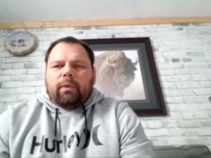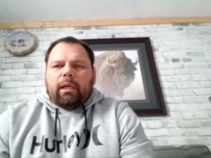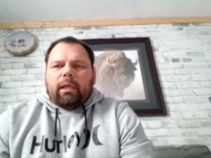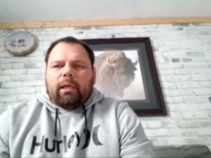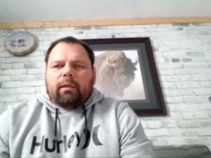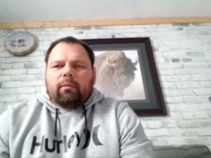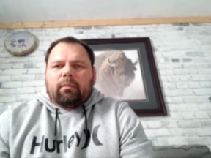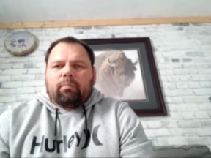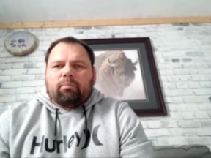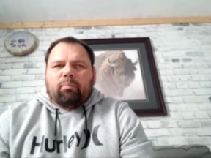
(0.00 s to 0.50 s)

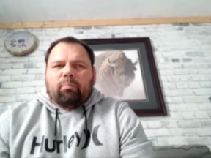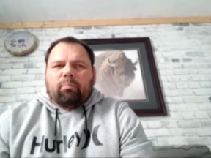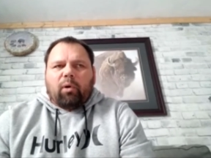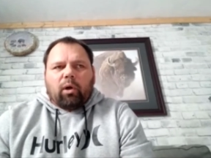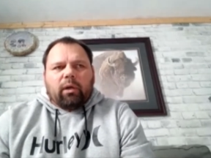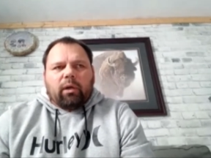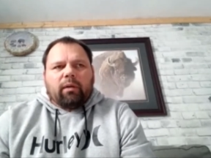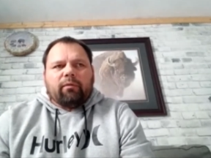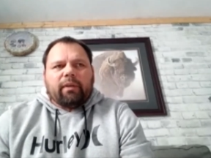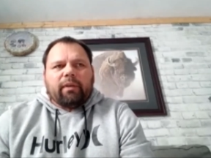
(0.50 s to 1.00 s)
and
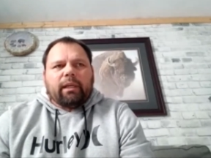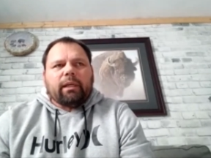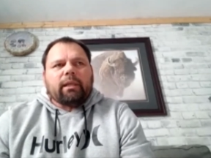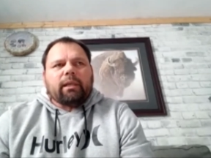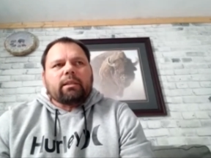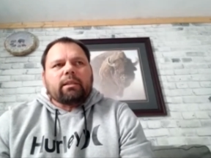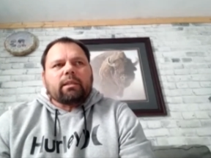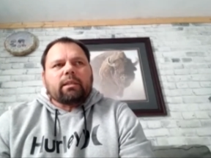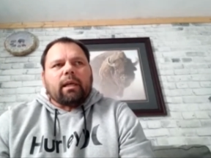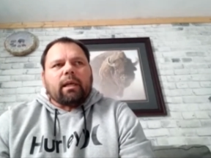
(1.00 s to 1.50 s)
part of it
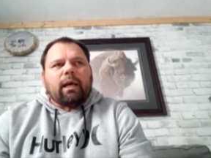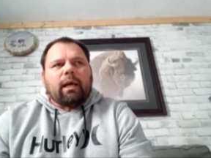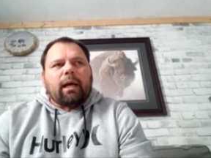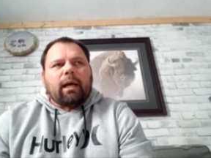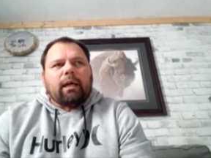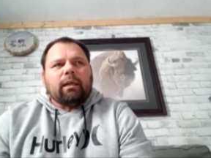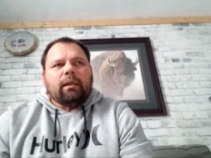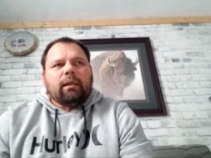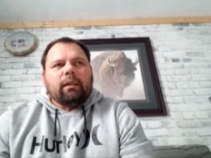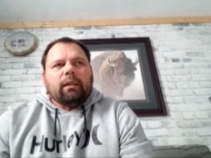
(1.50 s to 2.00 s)
is uh,